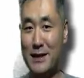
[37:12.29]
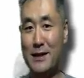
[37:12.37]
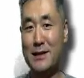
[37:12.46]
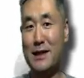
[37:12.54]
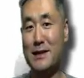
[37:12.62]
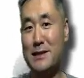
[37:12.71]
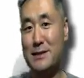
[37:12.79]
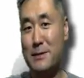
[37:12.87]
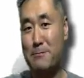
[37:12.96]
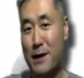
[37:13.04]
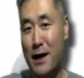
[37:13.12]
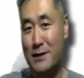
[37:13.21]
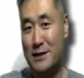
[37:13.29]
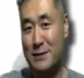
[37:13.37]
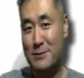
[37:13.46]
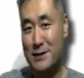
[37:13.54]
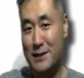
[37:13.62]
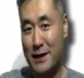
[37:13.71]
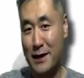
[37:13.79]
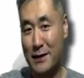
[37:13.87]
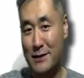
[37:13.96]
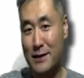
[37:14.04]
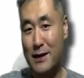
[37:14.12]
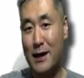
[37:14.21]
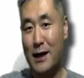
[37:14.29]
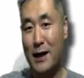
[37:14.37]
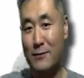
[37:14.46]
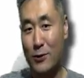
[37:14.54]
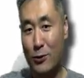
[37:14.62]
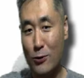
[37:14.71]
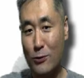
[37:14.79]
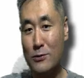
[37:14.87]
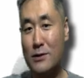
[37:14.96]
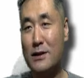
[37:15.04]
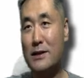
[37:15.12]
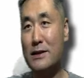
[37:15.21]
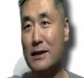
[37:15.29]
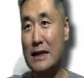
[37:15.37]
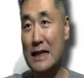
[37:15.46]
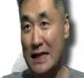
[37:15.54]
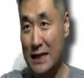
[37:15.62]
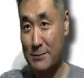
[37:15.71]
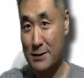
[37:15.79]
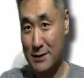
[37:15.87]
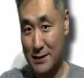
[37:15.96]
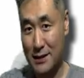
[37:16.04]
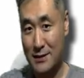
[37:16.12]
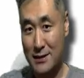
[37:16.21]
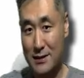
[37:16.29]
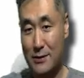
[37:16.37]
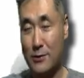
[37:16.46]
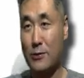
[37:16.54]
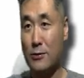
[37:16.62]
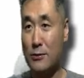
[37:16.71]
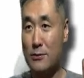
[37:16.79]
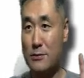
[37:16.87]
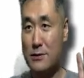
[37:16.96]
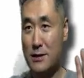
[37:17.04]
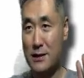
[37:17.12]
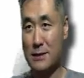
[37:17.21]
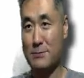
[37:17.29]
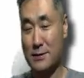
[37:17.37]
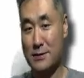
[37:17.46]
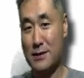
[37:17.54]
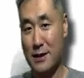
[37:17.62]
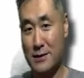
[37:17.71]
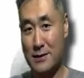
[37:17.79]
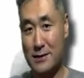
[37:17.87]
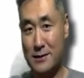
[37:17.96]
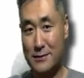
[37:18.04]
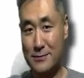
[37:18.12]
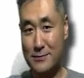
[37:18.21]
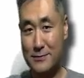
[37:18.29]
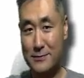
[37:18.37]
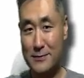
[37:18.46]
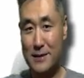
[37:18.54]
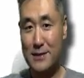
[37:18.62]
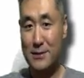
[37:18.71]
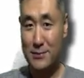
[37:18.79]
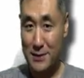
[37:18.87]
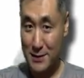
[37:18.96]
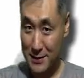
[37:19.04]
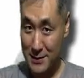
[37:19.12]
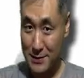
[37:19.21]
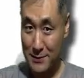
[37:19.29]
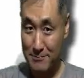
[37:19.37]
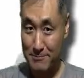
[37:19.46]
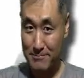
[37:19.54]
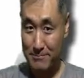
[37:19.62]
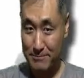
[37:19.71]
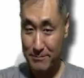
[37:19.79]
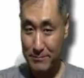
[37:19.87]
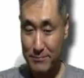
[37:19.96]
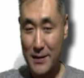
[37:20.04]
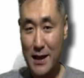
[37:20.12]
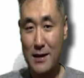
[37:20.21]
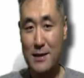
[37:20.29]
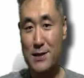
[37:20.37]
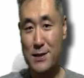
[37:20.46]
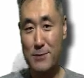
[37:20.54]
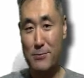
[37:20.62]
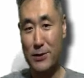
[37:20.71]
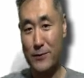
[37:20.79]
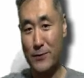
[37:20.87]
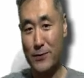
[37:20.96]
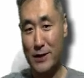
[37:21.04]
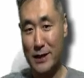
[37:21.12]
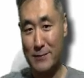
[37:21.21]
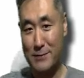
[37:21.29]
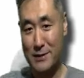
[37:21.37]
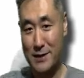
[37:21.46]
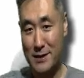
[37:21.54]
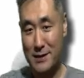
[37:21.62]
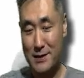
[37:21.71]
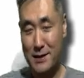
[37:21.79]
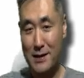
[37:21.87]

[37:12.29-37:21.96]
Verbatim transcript: That is the positive sign of all ligament tests, all the ligament tests. So this is the summary for ligament test.